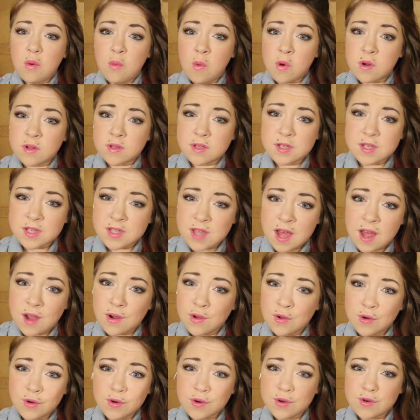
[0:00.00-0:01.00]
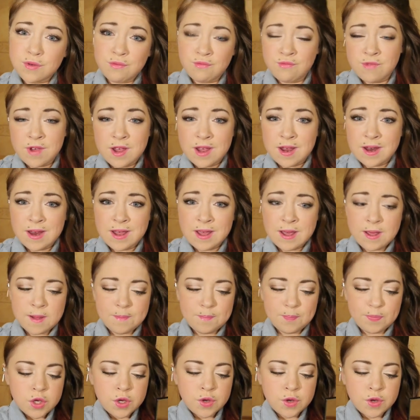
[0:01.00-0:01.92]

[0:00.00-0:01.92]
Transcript: wants that look really.